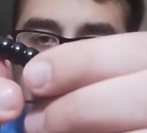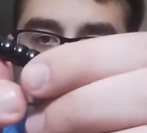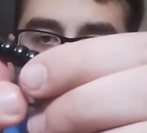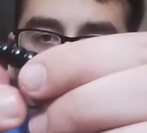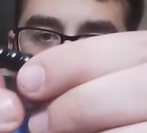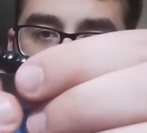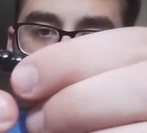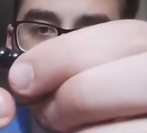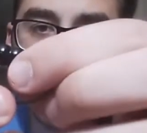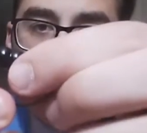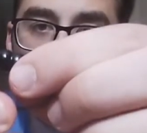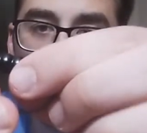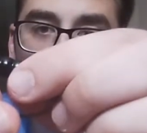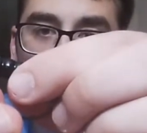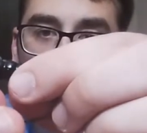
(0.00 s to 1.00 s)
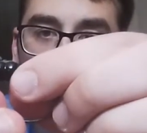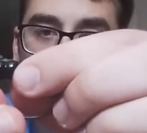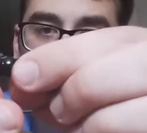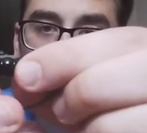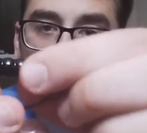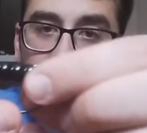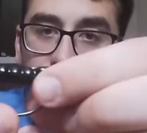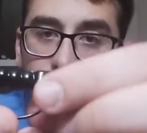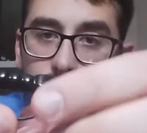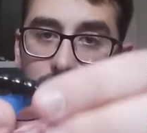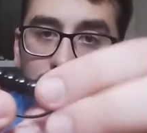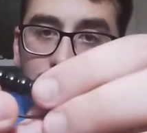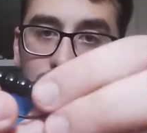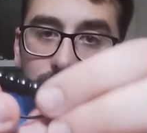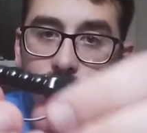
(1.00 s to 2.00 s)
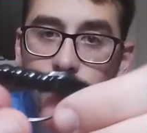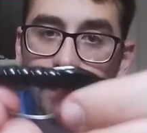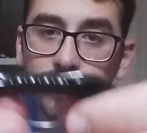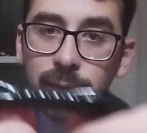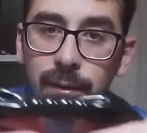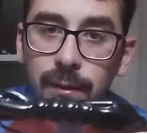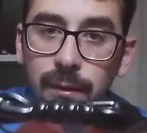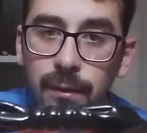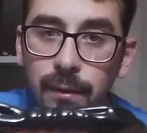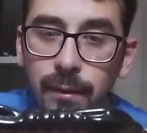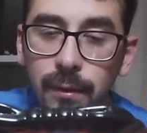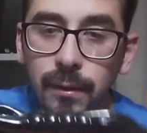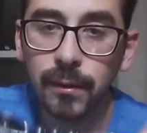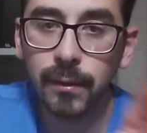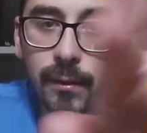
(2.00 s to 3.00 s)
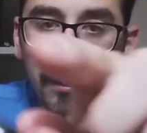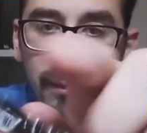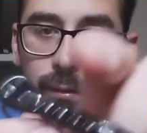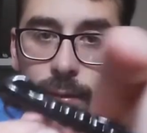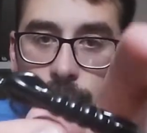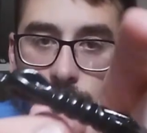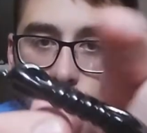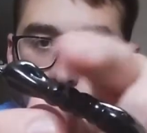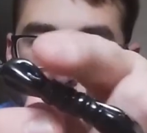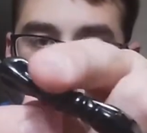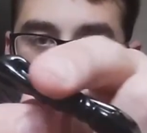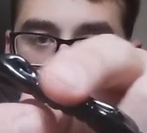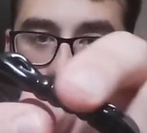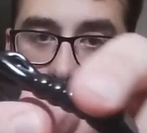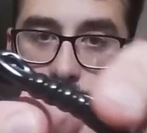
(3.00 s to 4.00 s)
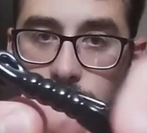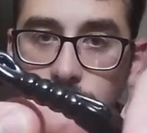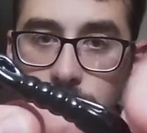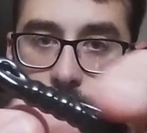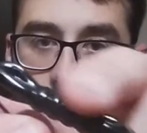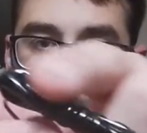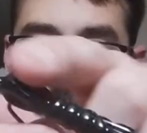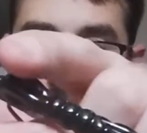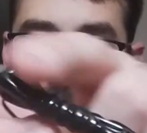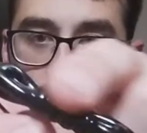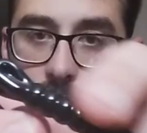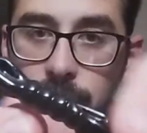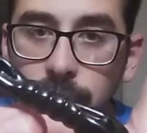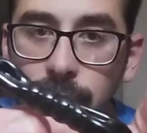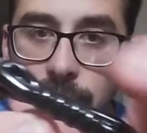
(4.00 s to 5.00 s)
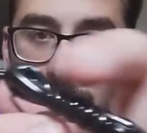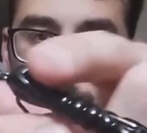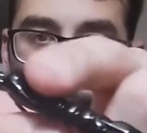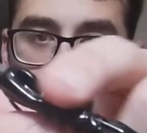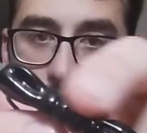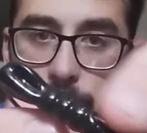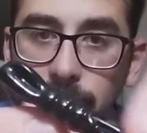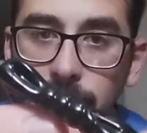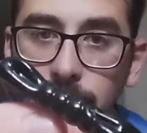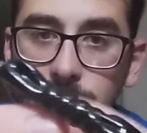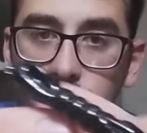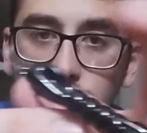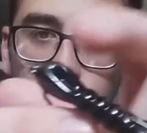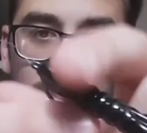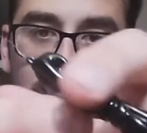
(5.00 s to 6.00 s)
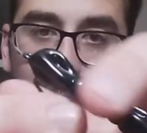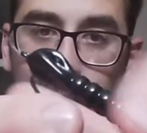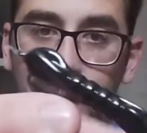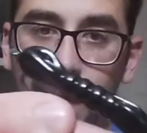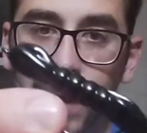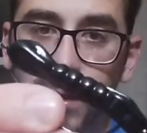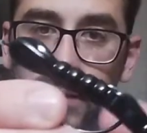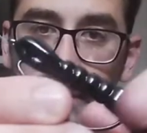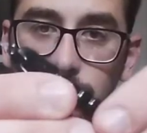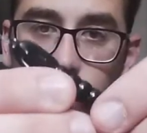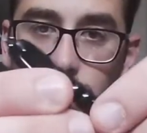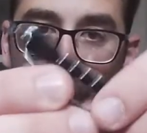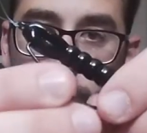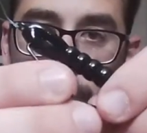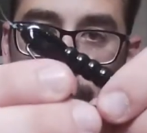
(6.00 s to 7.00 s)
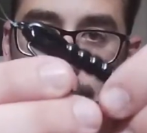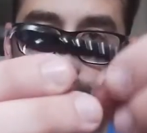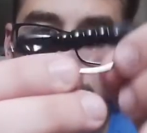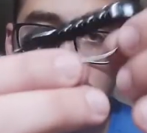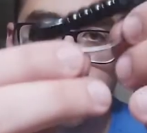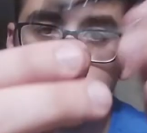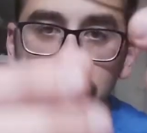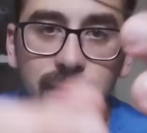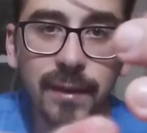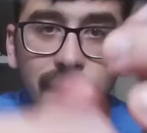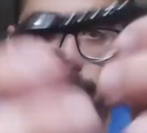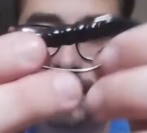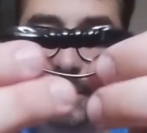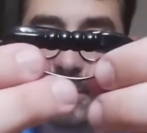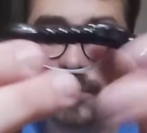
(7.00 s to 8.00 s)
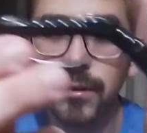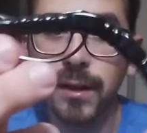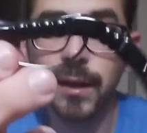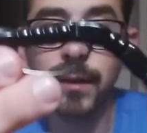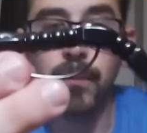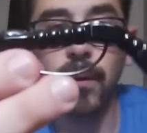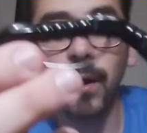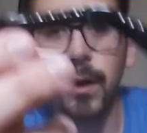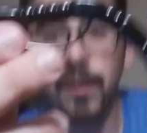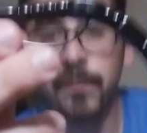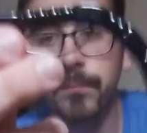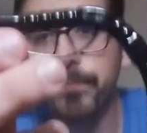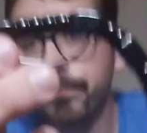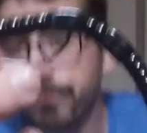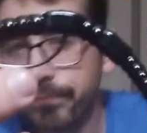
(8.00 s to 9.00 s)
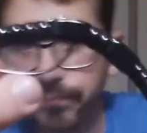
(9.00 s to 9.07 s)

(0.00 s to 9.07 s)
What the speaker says: You can text pose it where you just barely dig the hook into that bait, and now you've got a weedless Texas rig worm.